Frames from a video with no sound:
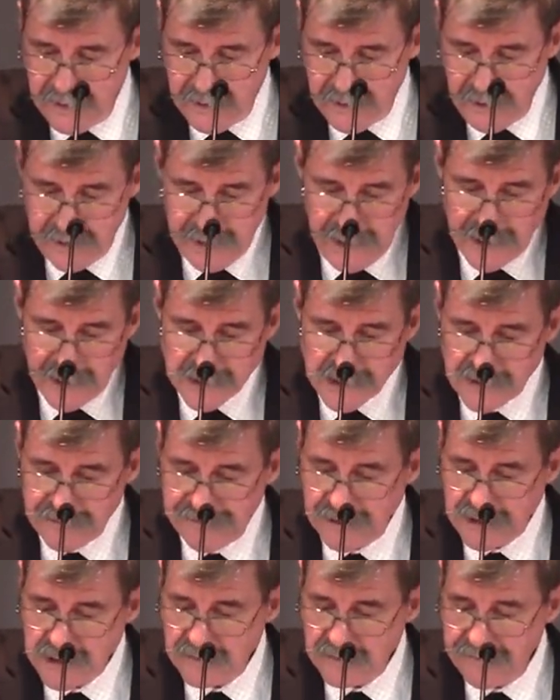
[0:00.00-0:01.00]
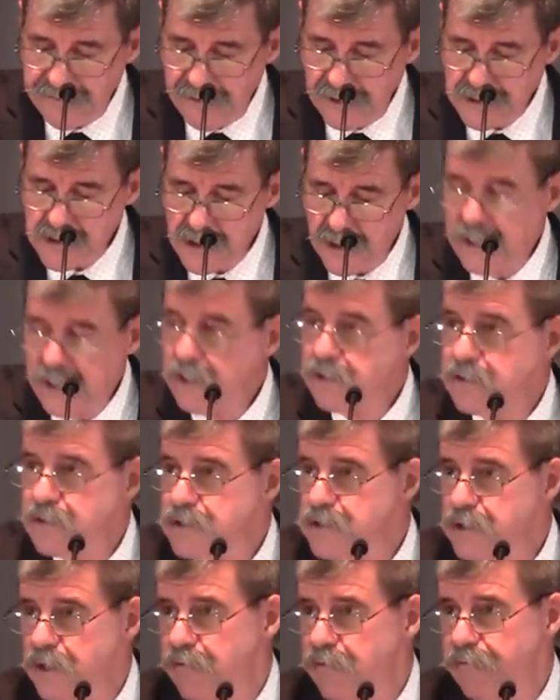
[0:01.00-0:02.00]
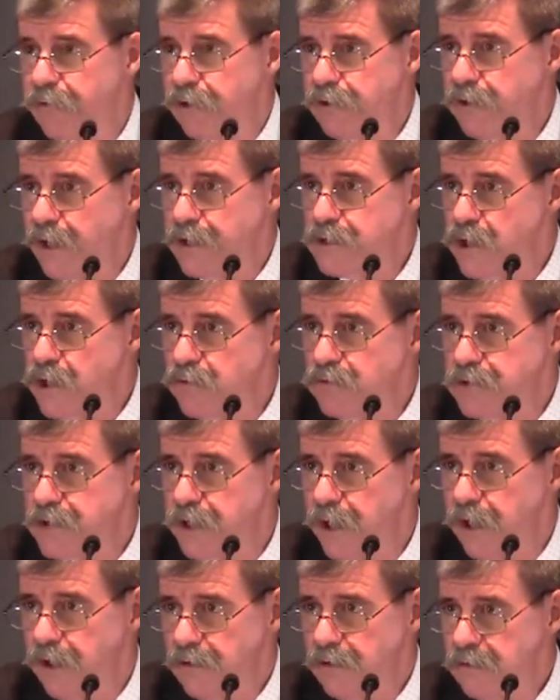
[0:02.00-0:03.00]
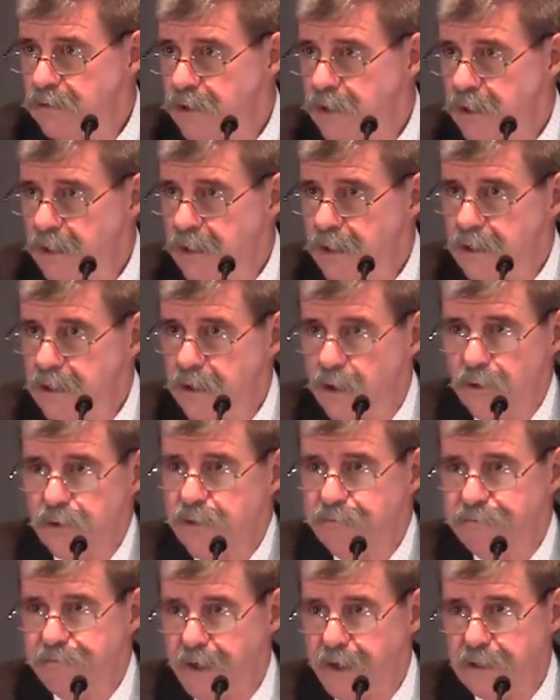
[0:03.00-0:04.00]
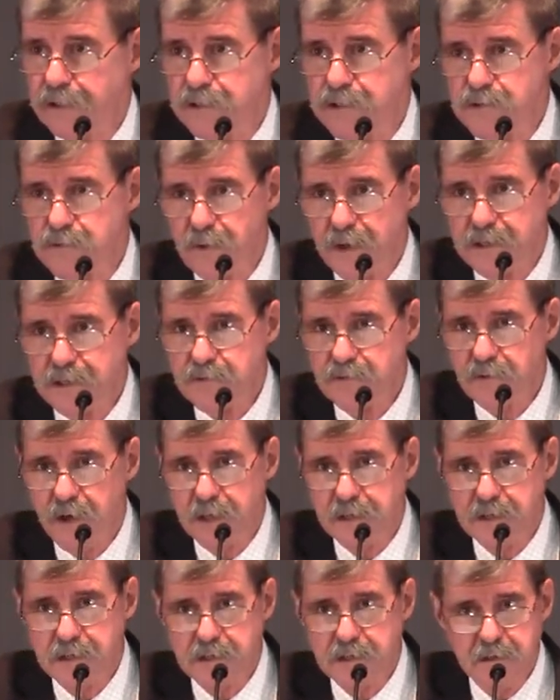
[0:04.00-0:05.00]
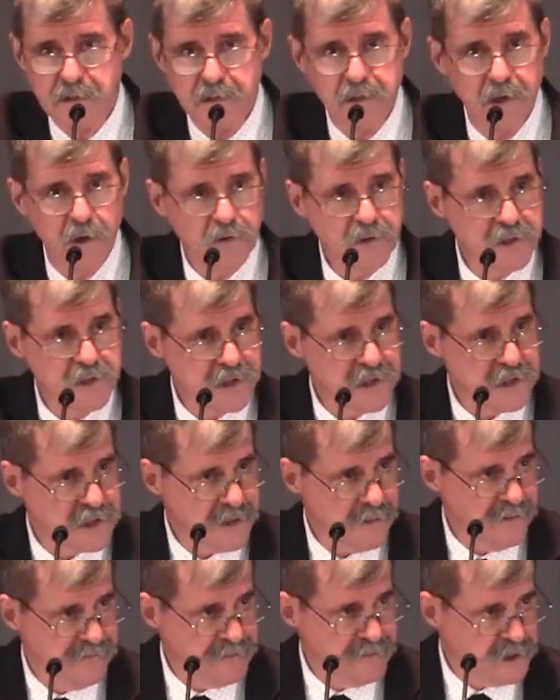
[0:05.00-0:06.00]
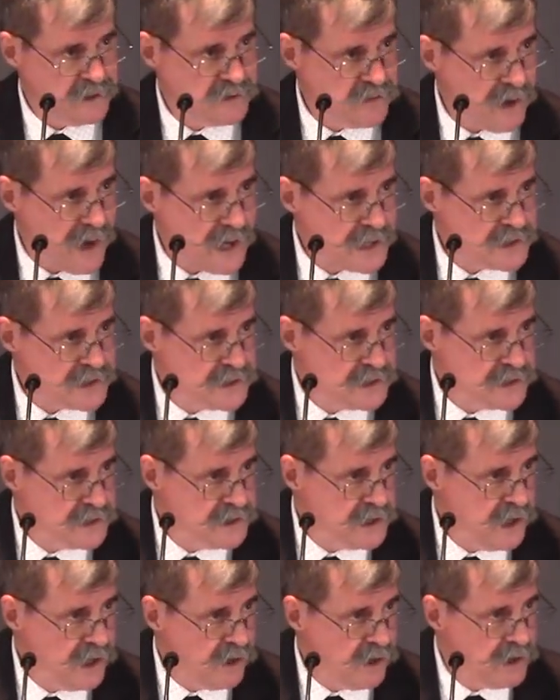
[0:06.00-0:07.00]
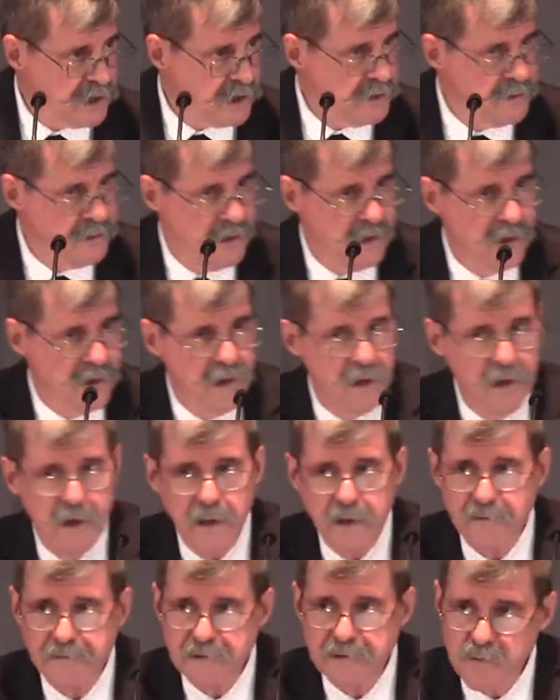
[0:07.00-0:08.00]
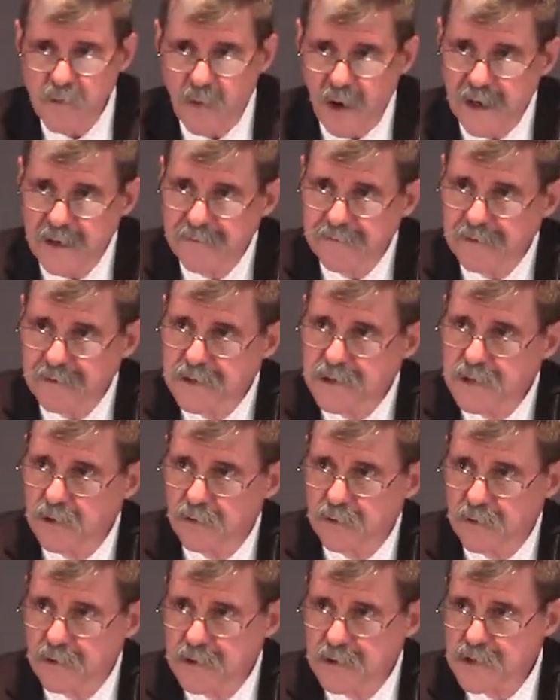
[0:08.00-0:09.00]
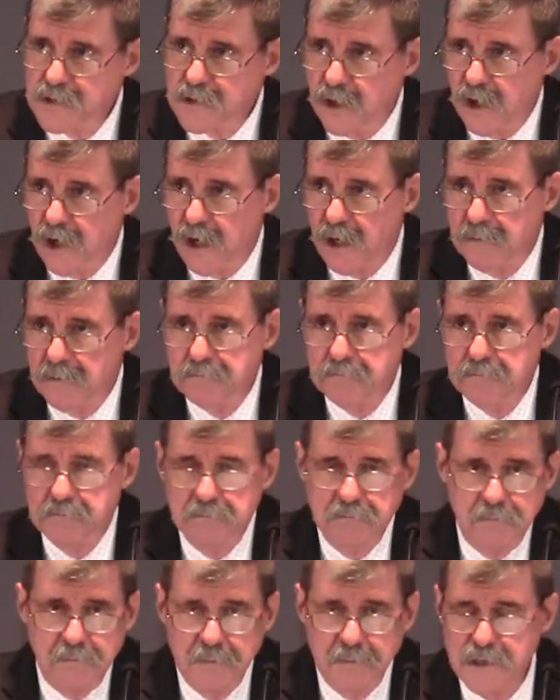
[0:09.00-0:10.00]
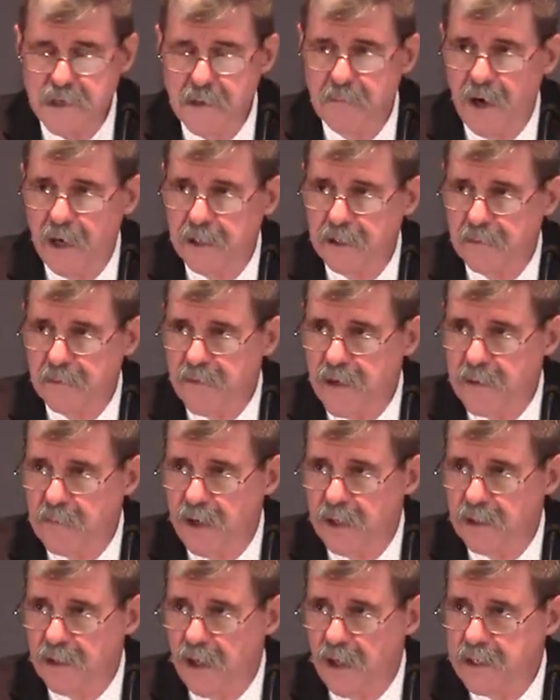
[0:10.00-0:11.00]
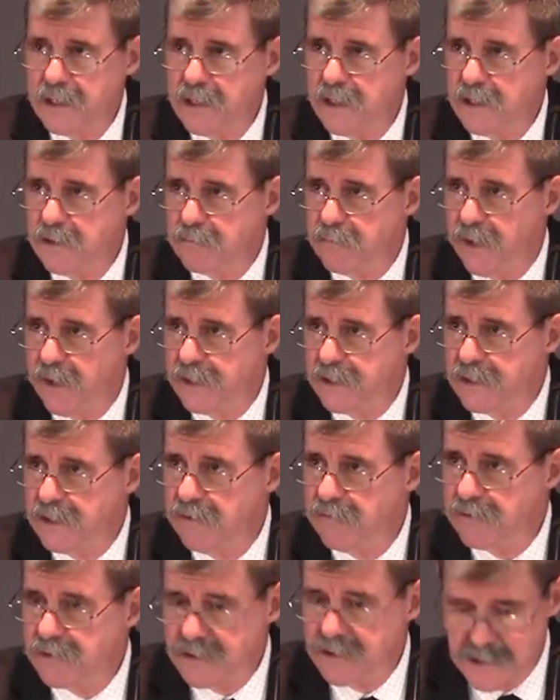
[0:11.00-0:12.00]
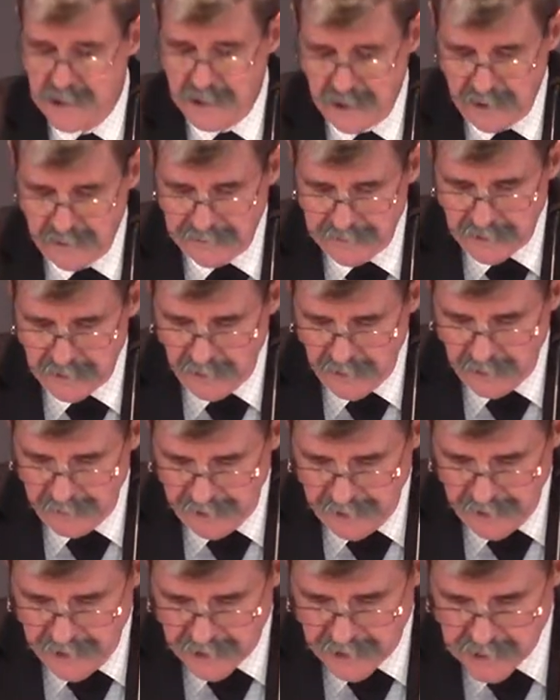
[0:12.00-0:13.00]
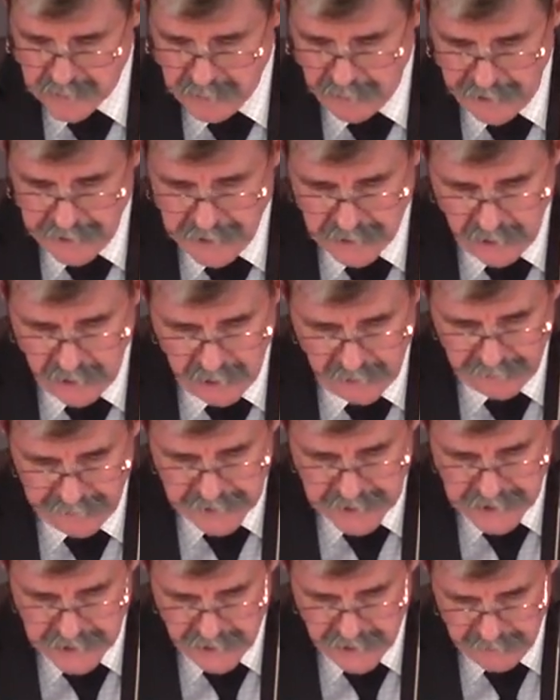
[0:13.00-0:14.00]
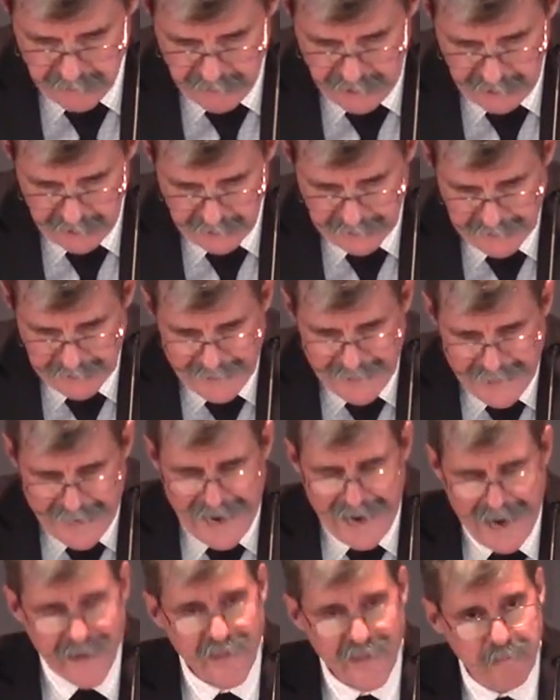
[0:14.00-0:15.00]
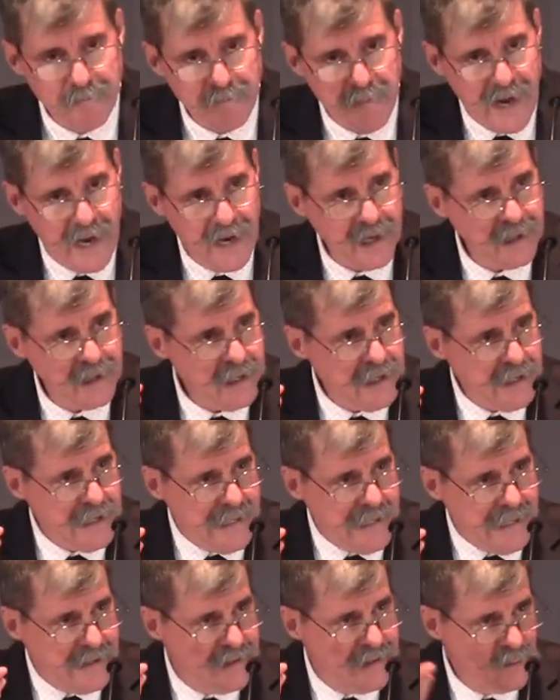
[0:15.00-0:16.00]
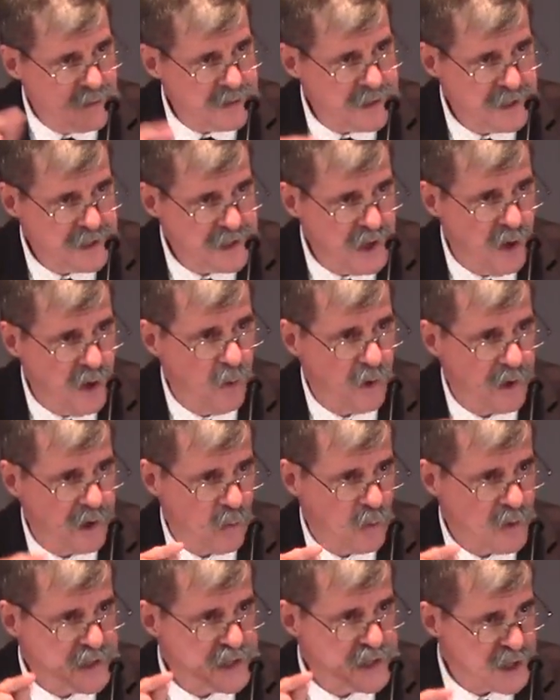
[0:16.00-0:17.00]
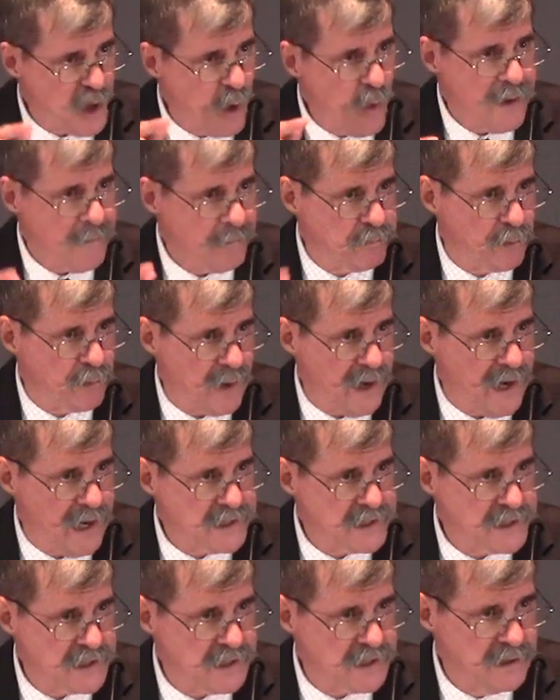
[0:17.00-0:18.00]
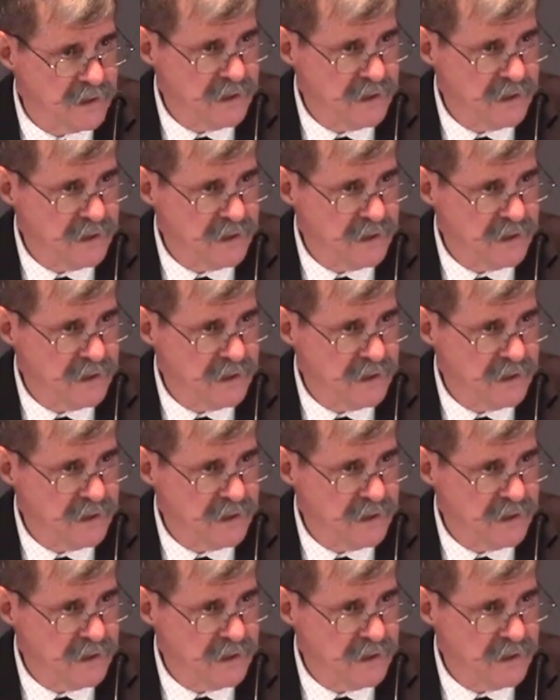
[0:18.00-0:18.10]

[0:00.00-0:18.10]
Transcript: And he had sufficient funds on hand to stay in a very nice hotel, go to the finest restaurants, go to see some of the attractions in the area. And if his wife and children saw some item they might like. He could buy it and give it as a gift to them. And he explained all of this to the man. And the man that was his coworker was so impressed